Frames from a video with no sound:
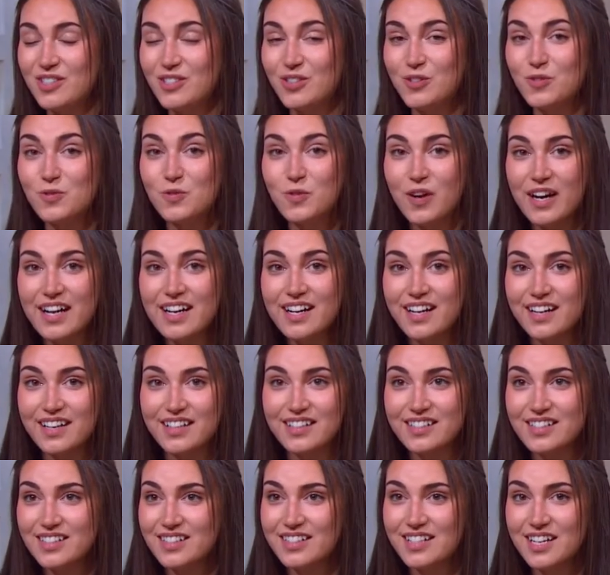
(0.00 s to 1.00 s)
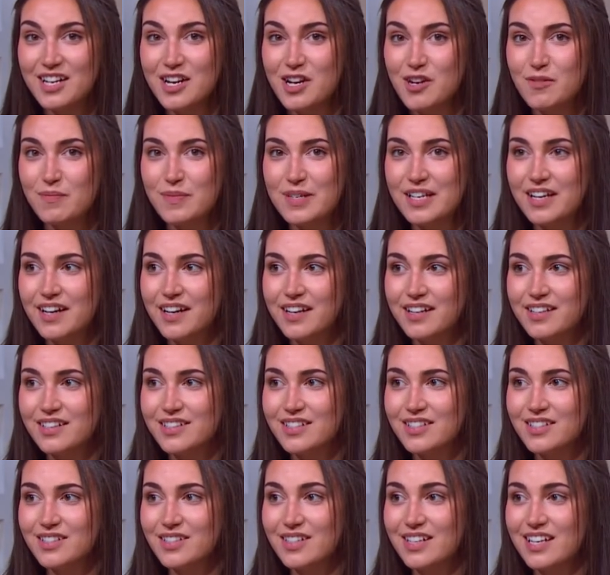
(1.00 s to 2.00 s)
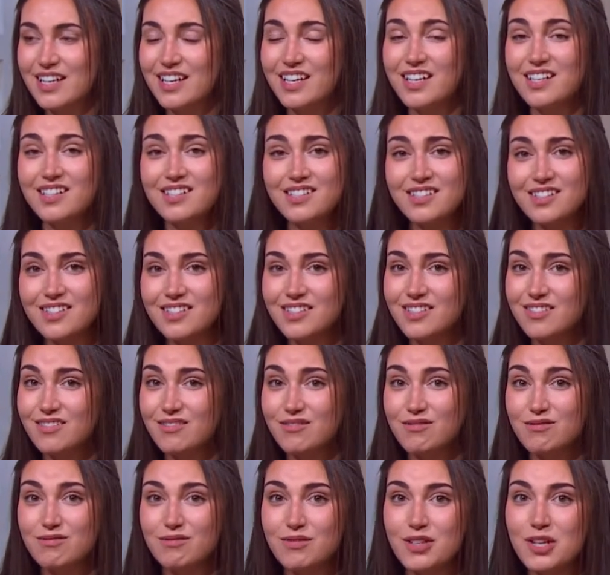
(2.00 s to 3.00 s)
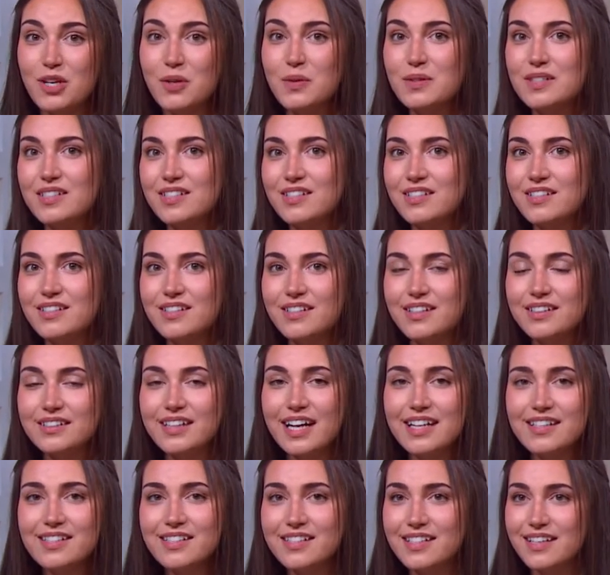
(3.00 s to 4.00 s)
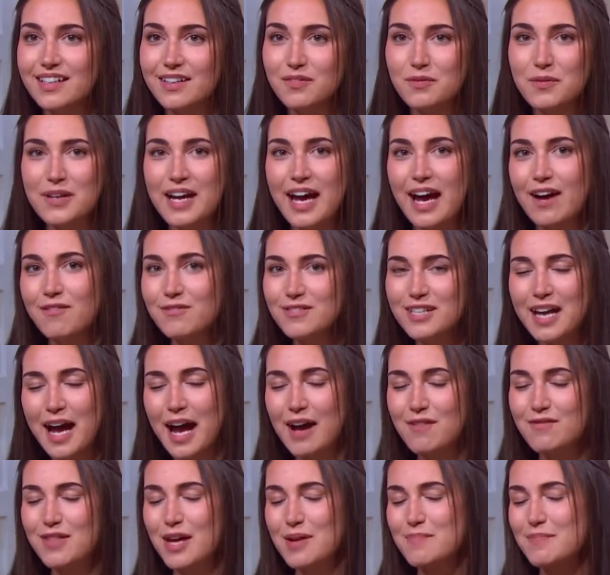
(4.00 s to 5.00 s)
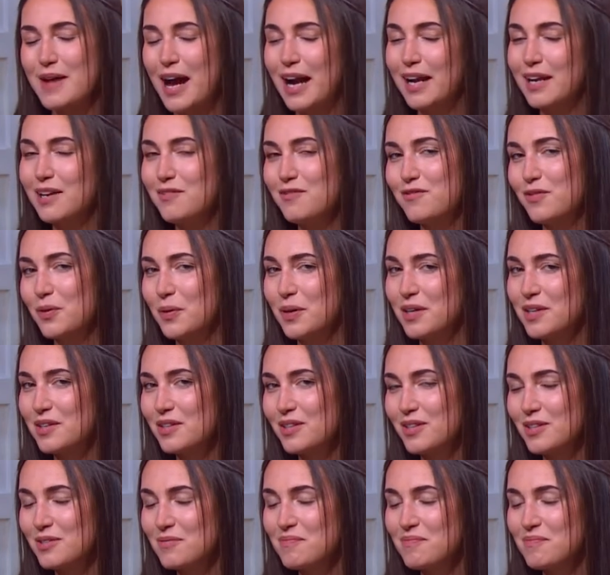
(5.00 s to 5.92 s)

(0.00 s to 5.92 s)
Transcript: write us, because it is it's a lesson, and we have to have that back and forth.